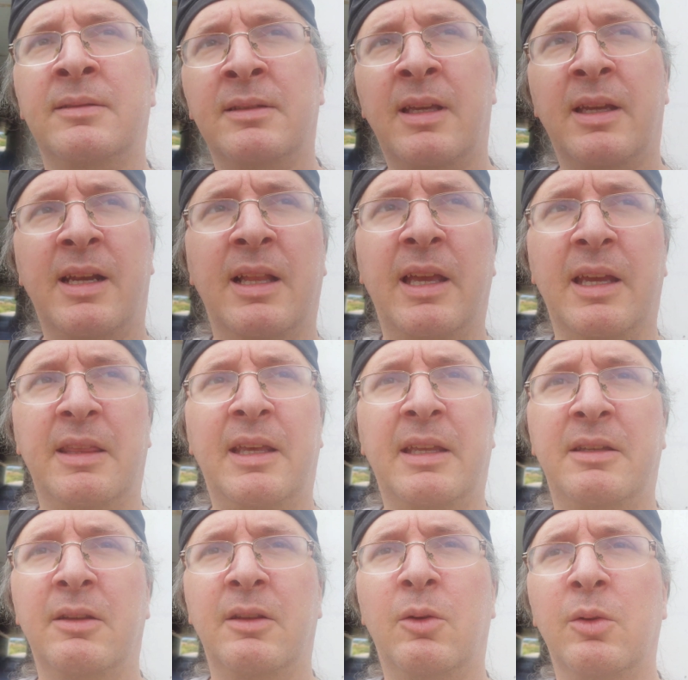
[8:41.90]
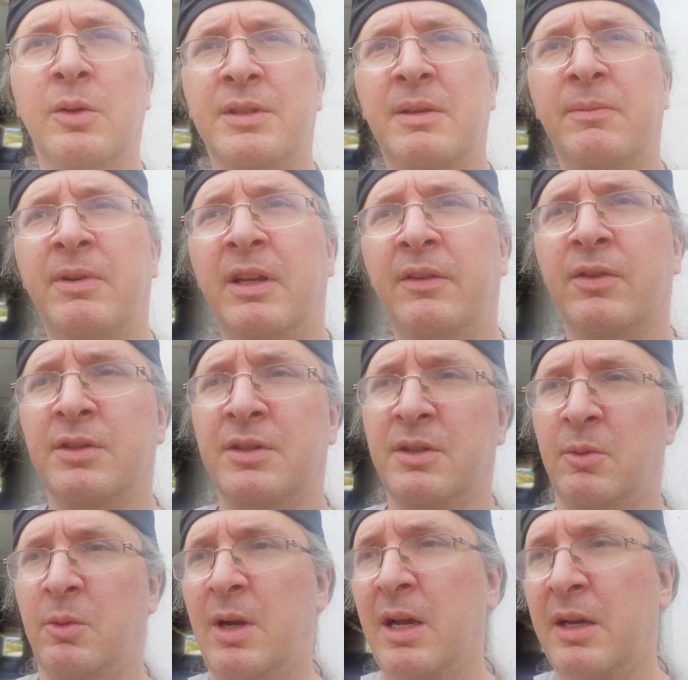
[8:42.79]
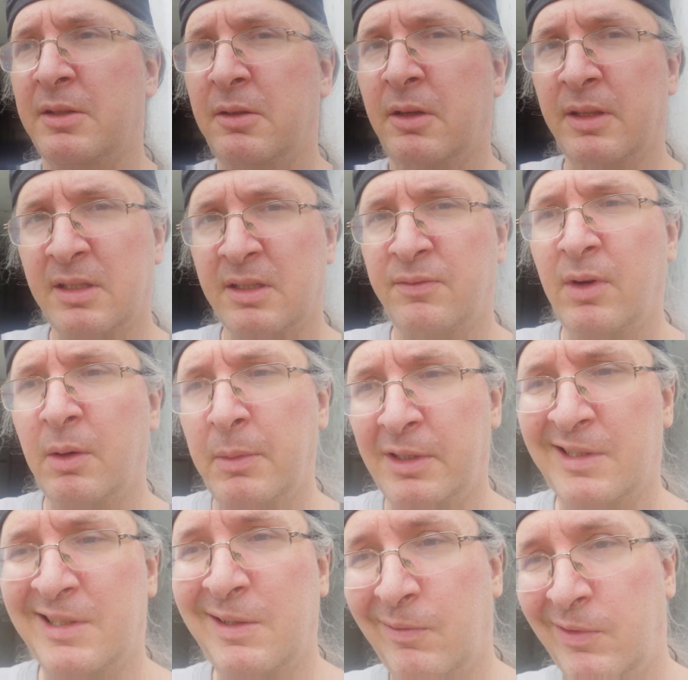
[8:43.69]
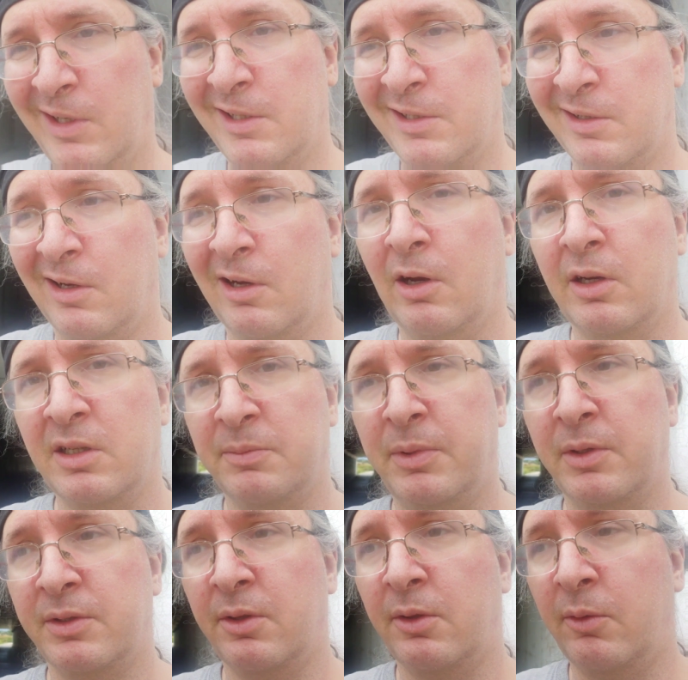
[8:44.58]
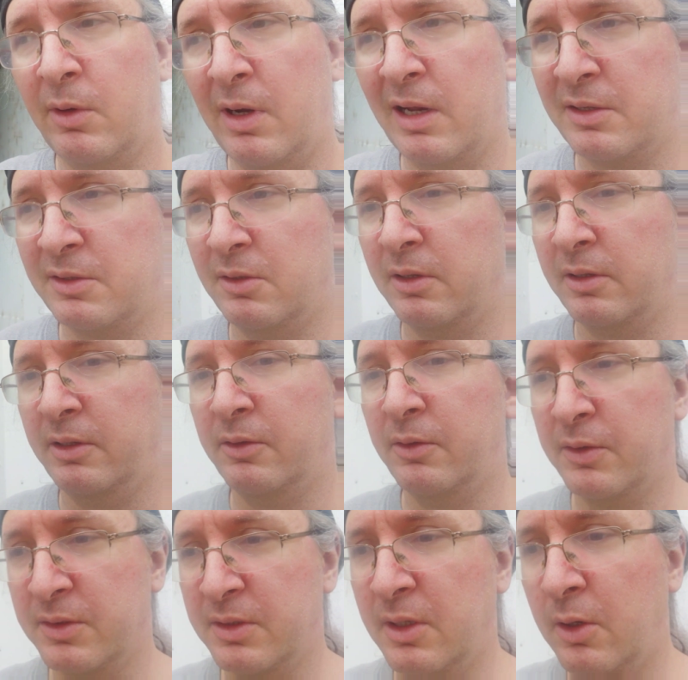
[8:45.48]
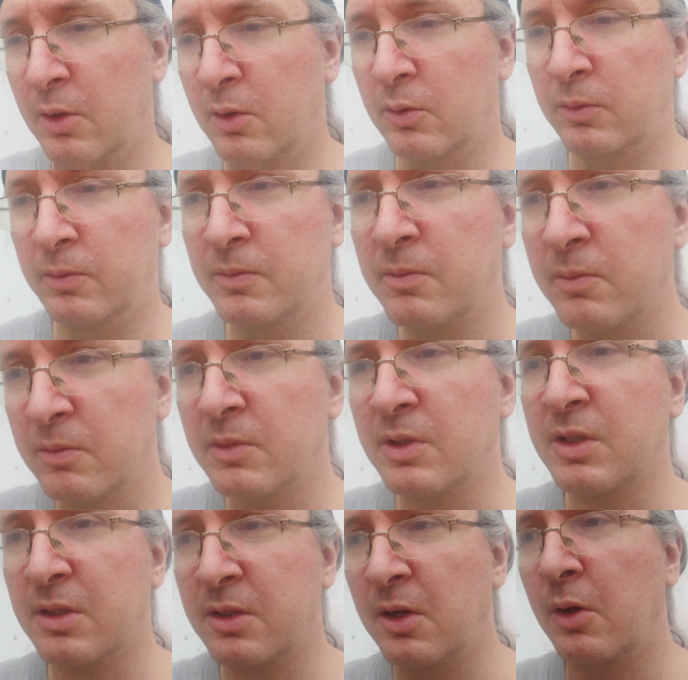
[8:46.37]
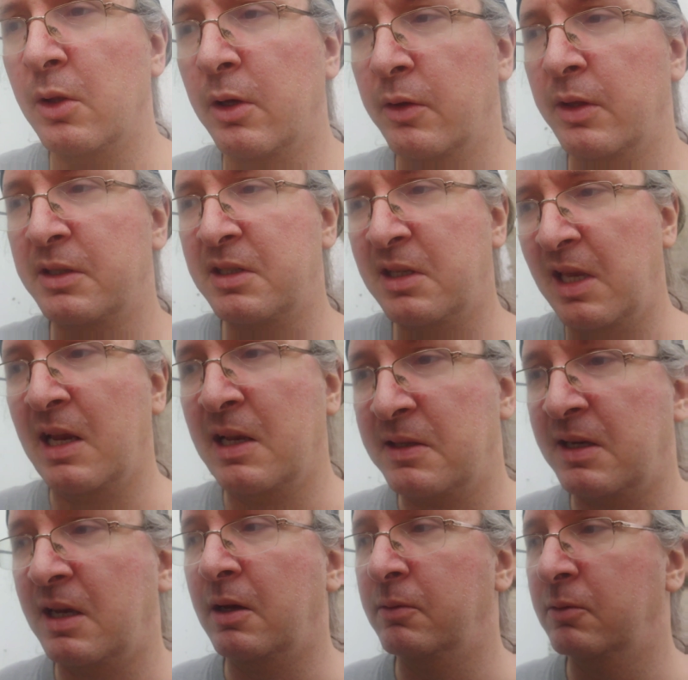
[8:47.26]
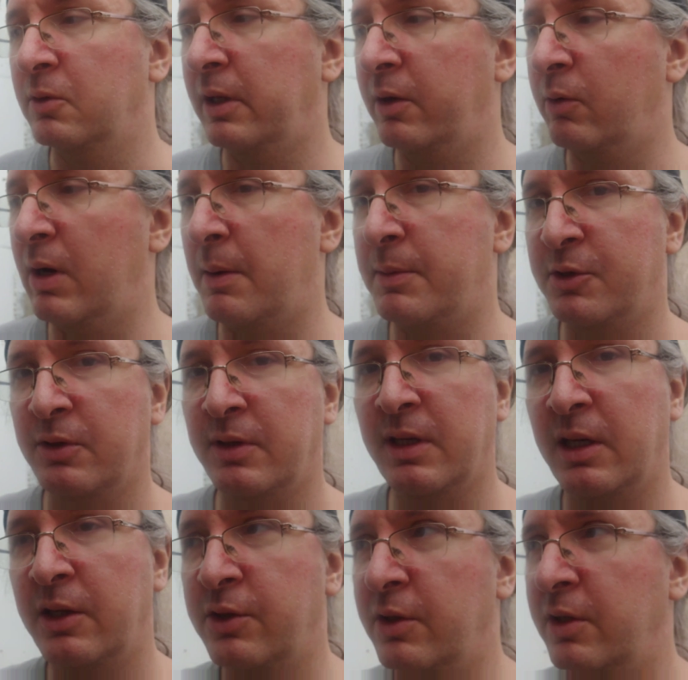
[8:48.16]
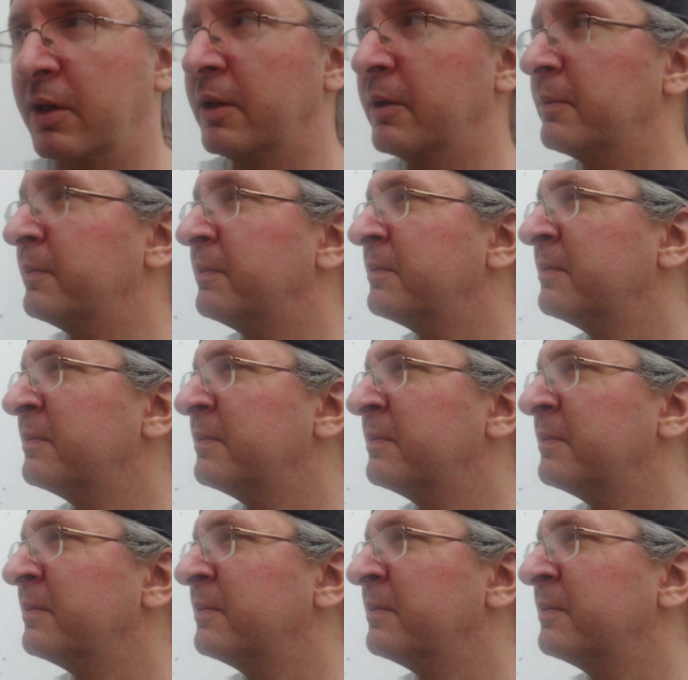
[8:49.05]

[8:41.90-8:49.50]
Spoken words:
I kind of liken that to the whole symphony versus a rock song. This is very much a symphony cigar as opposed to the rock song. You know, there's no solo that stands out and really grabs your attention, you know.